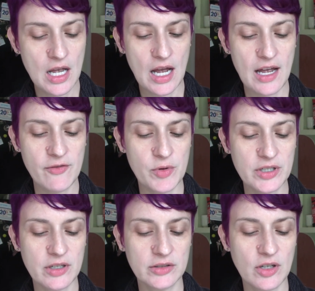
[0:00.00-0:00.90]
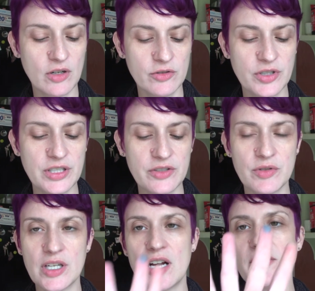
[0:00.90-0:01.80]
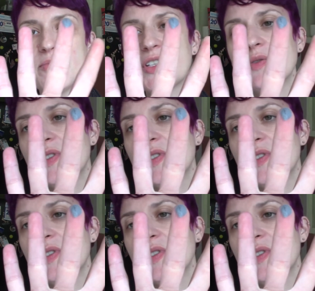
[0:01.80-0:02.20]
I have one called Cauldron that's really awesome. This one